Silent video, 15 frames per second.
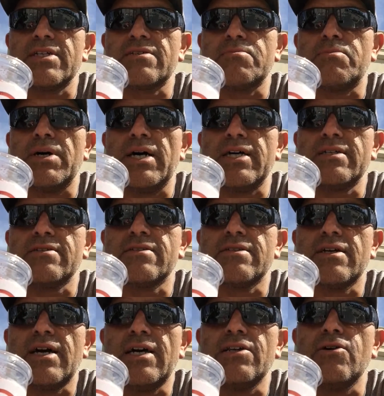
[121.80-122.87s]
six
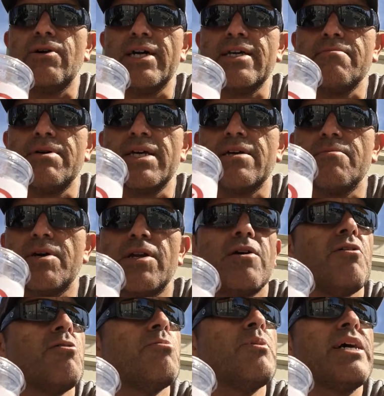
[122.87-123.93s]
bucks. I know I can make them at
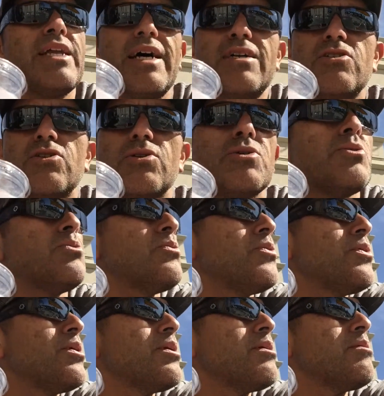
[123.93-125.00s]
home, and I do,
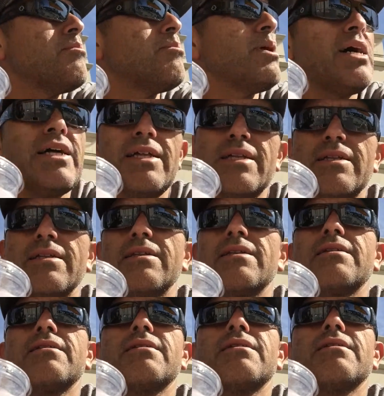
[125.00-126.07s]
but
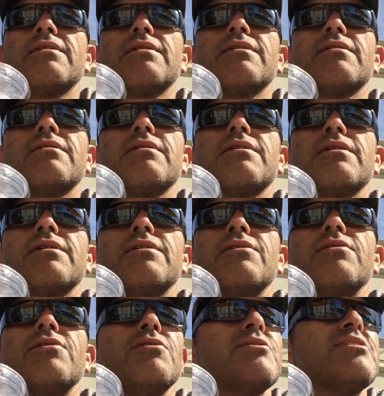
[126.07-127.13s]

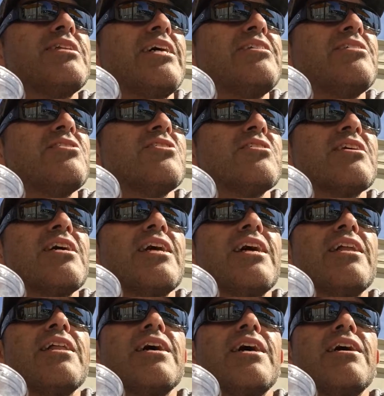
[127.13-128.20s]
you know, it's nice to just get
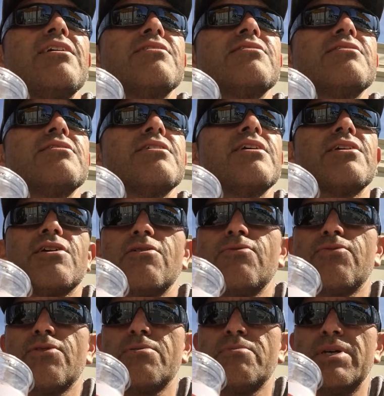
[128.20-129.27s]
out of the house and go
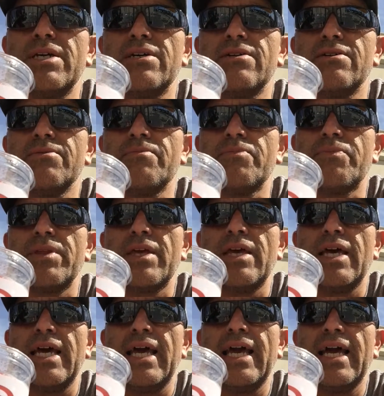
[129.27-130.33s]
for a meal.
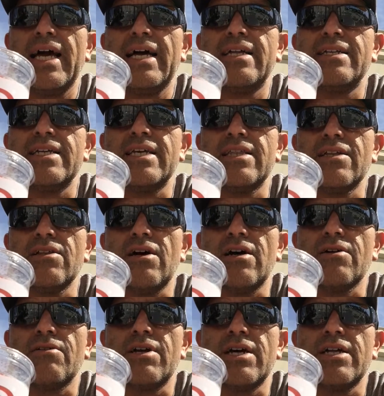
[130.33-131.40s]
And in the
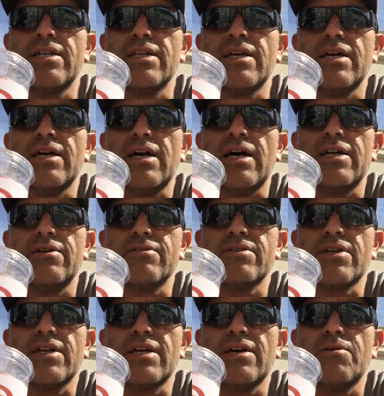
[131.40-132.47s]
long run, I know
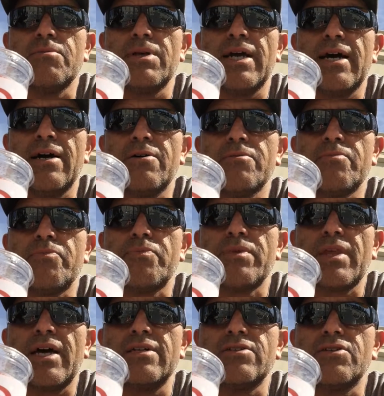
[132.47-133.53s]
it's gonna help me out.
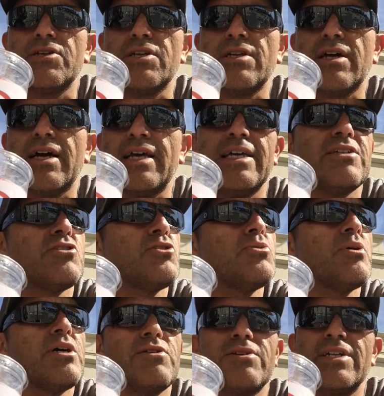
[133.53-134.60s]
I, I hit
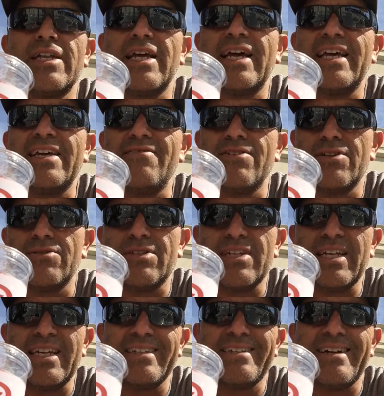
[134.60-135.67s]
200 today, even though
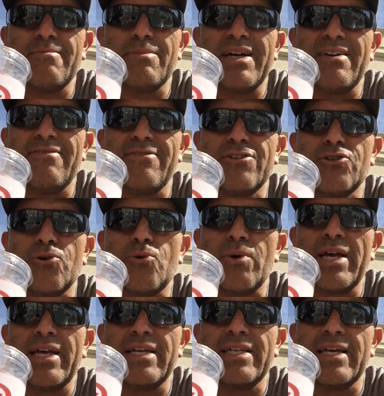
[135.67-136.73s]
today's not my official
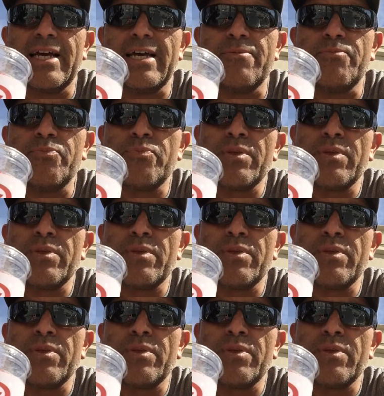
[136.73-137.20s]
weigh-in day.